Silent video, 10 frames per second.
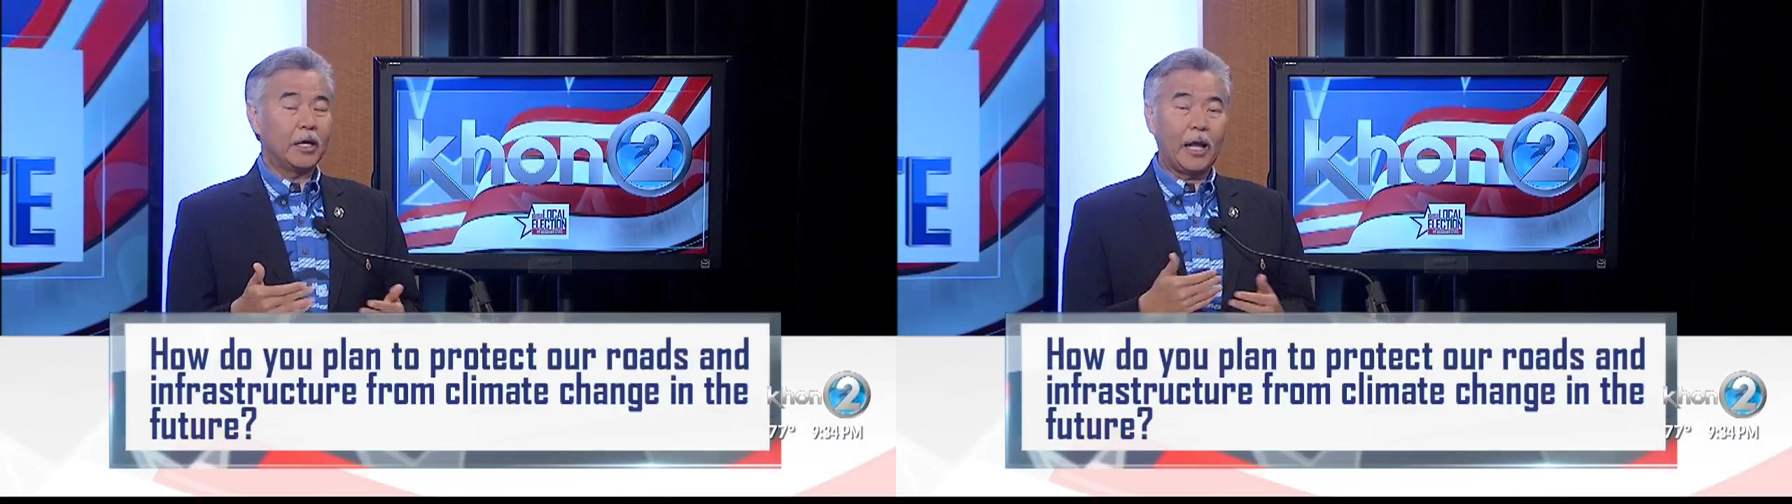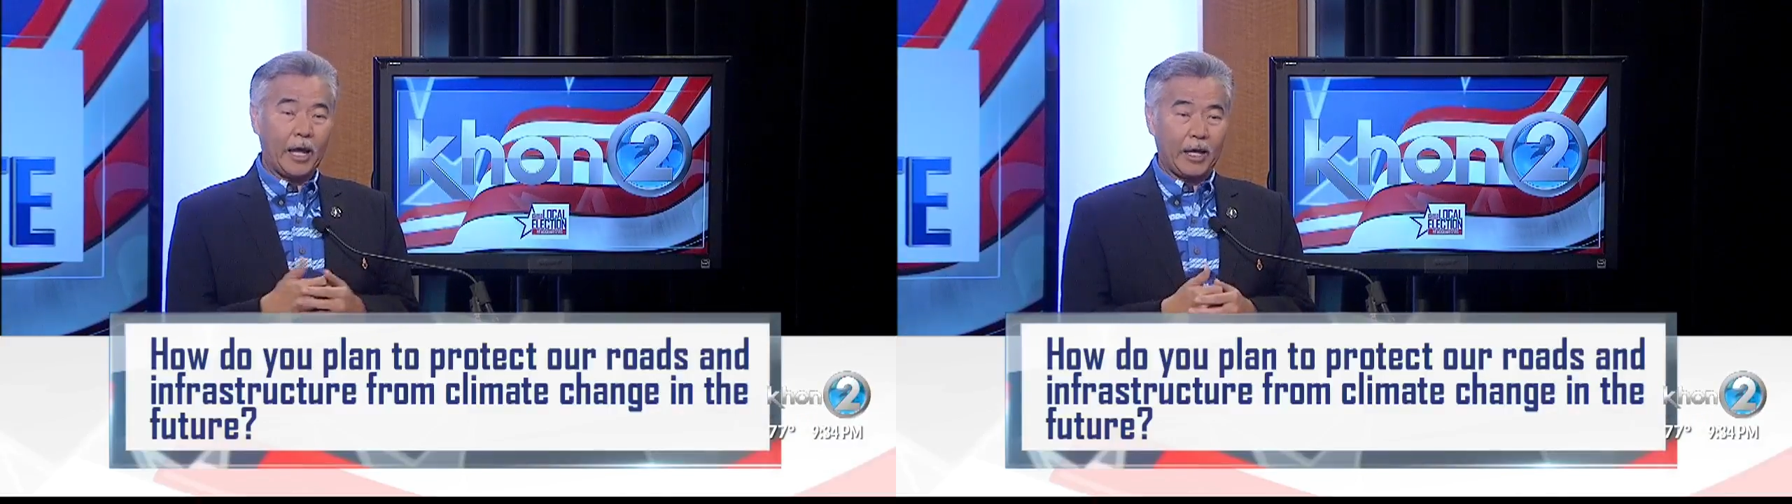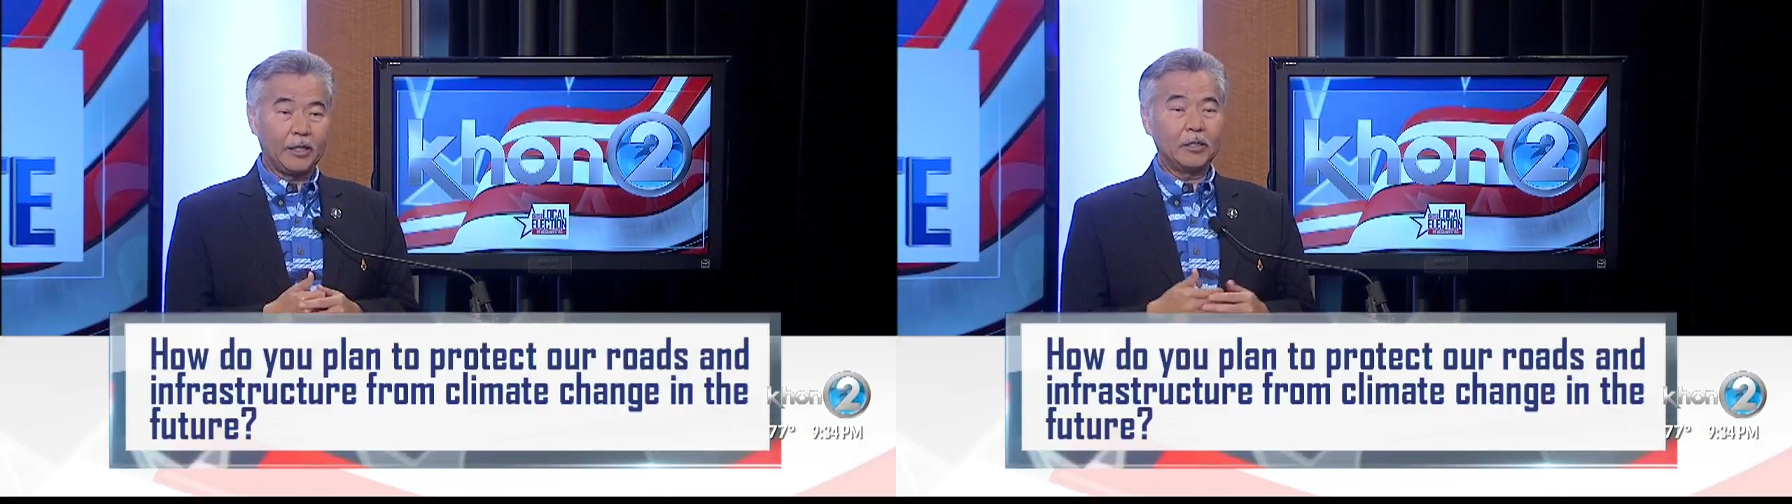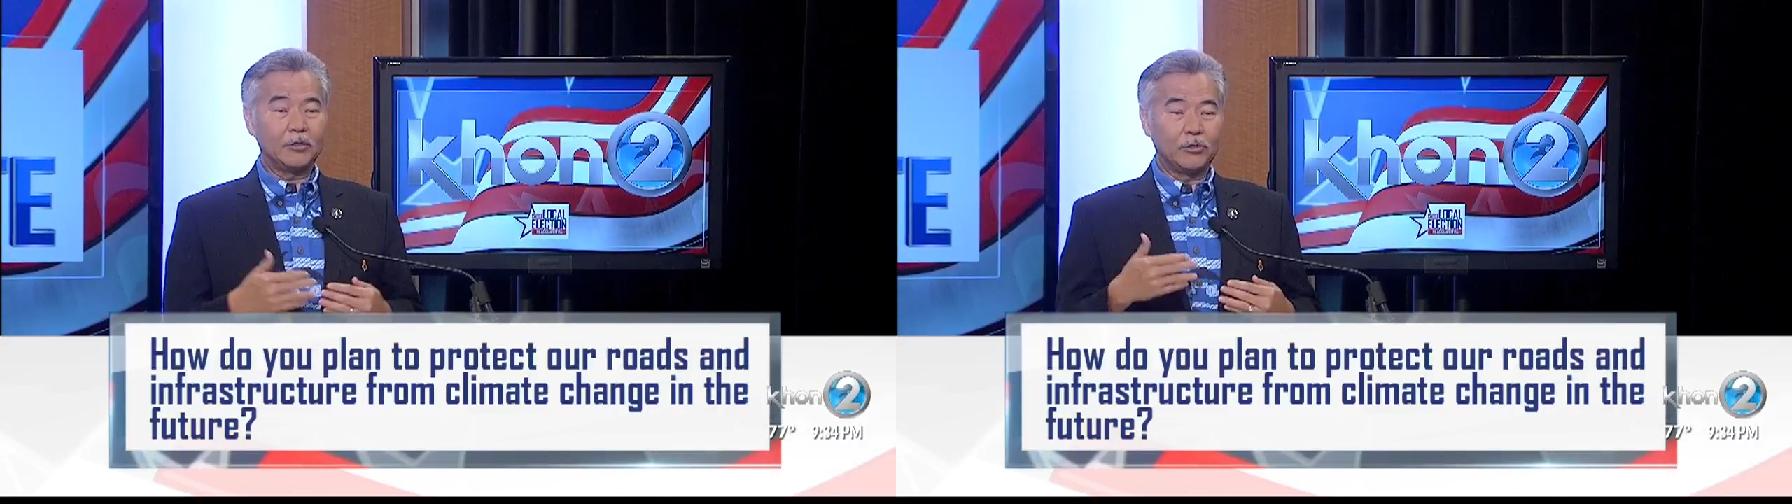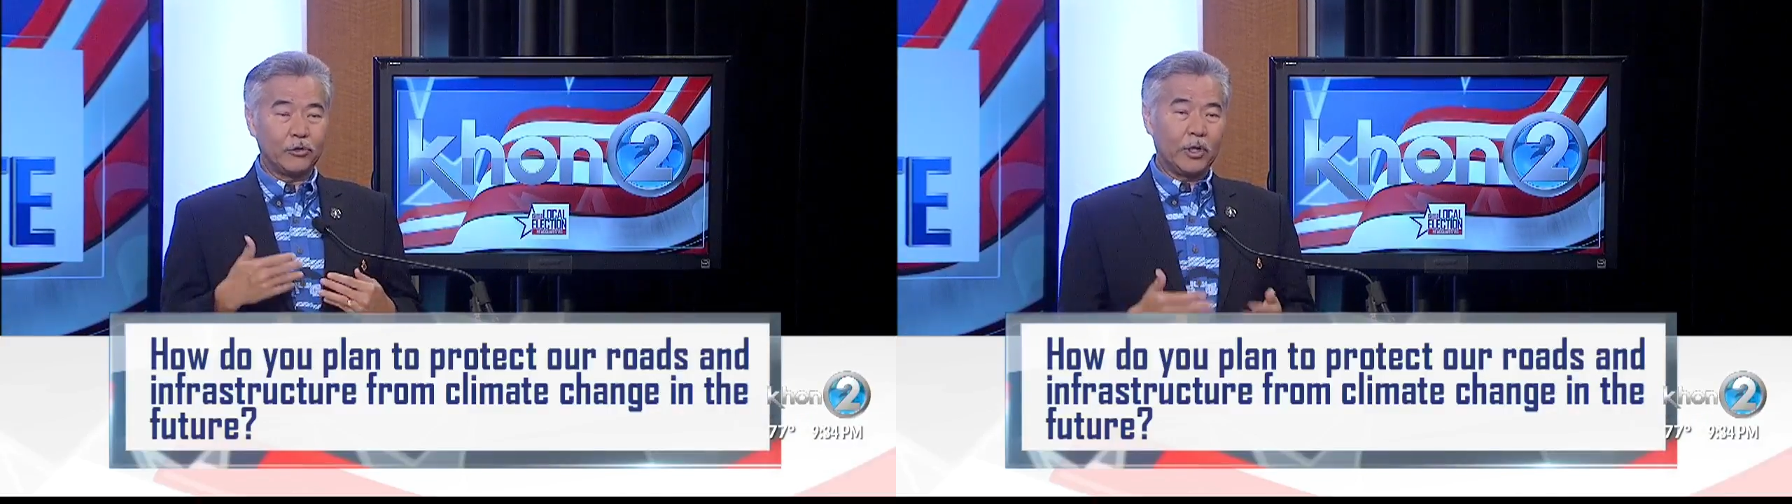And
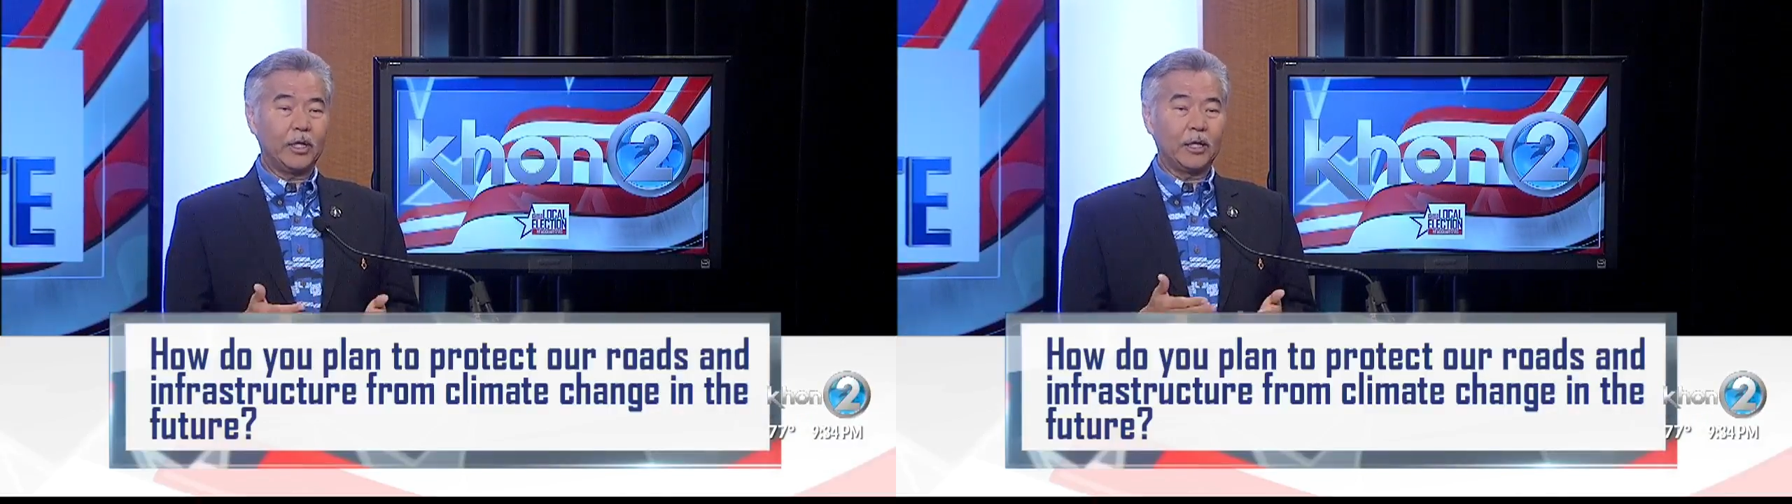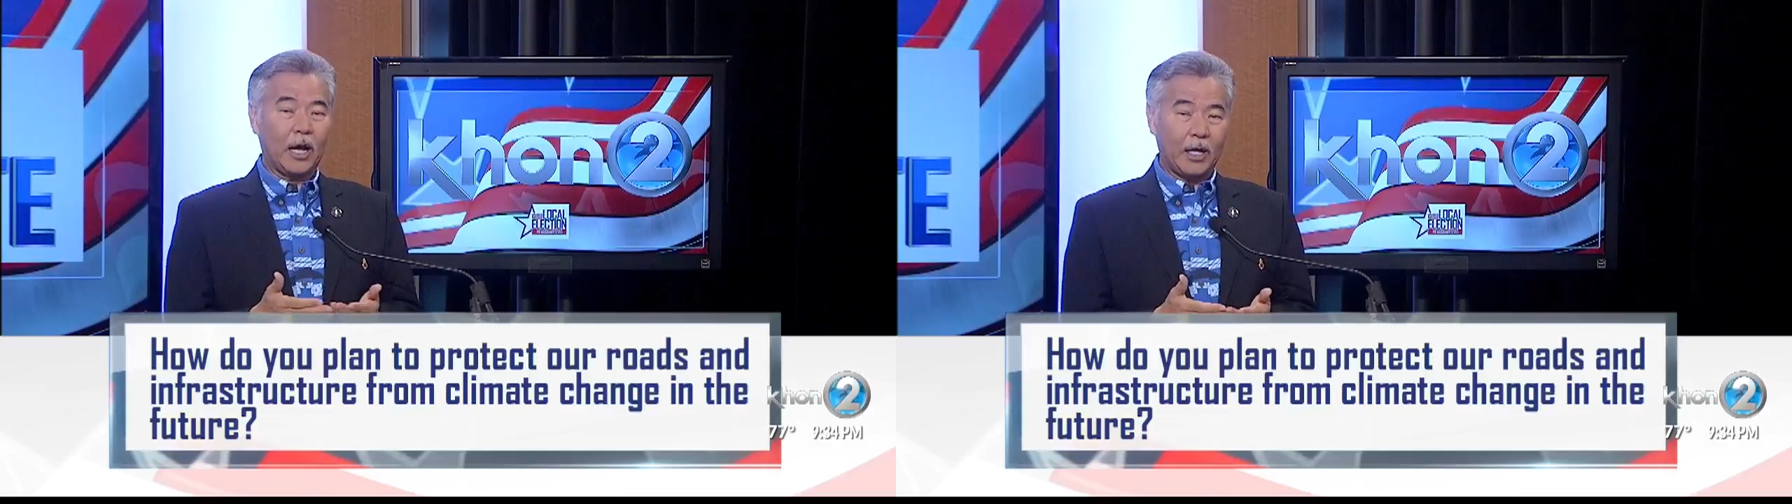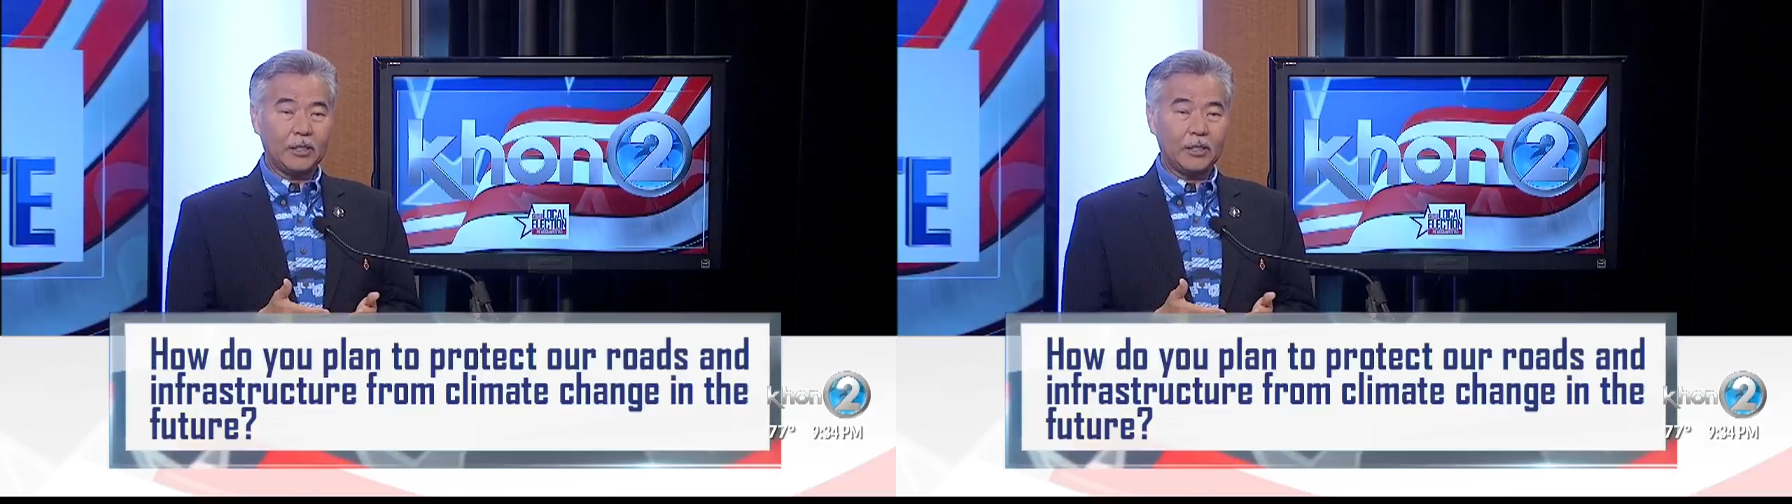during high